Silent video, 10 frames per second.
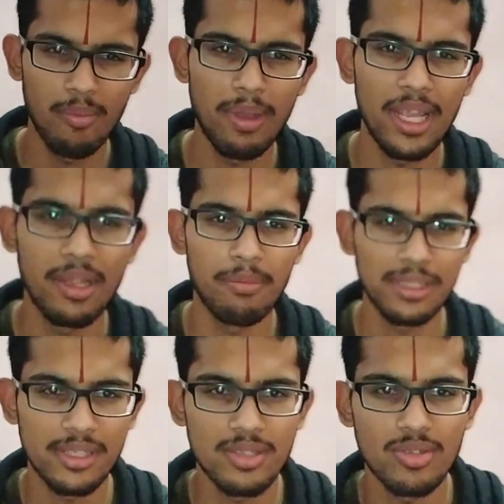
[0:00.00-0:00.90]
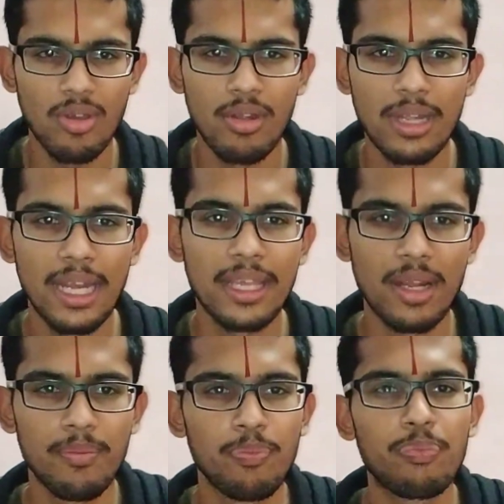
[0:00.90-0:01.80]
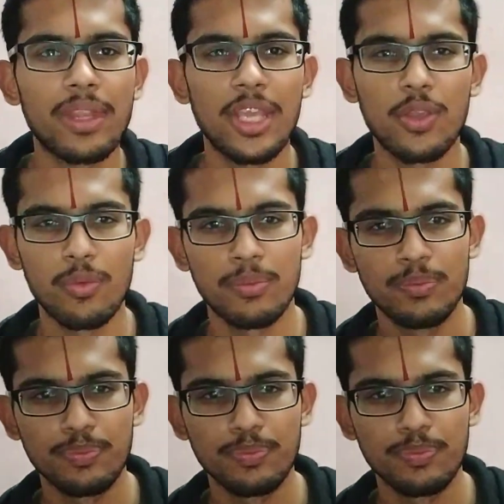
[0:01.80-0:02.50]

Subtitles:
by message or telegram. Thank you.